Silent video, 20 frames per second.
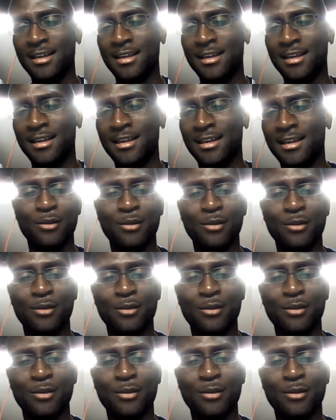And then
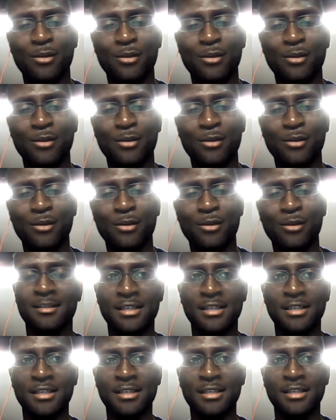this sign, this
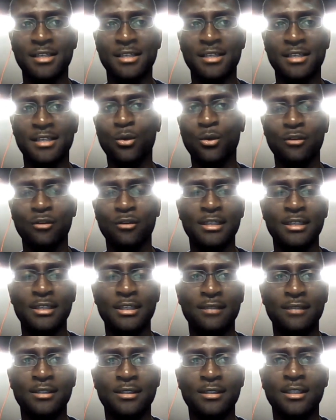message that says
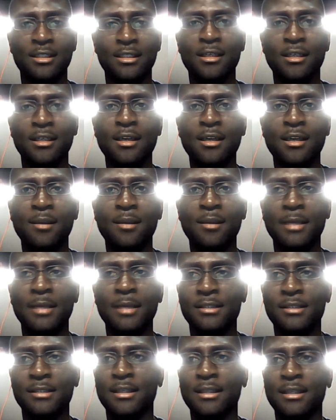what creativity
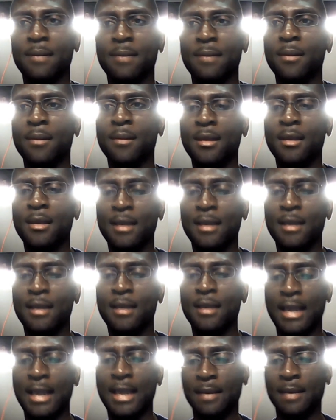means to them.
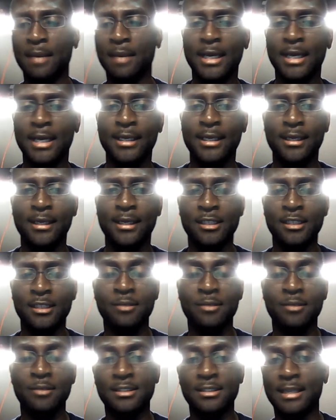And by
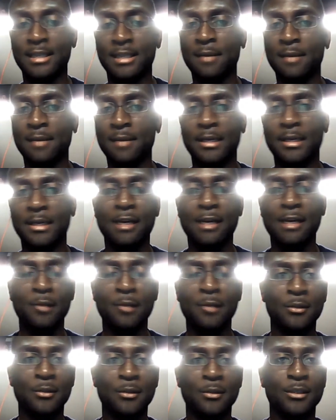expressing that, by
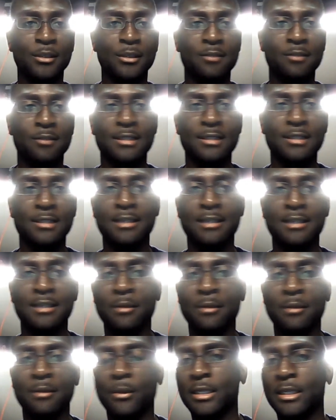allowing people to express that,
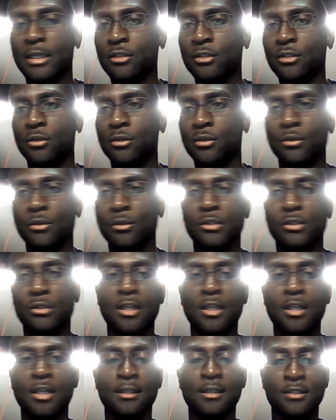we wanted to
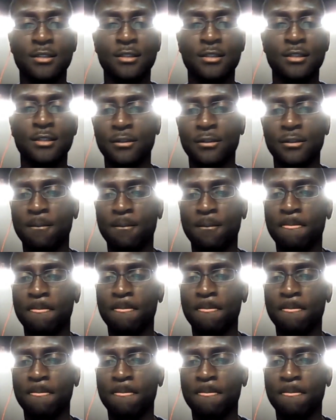start a discussion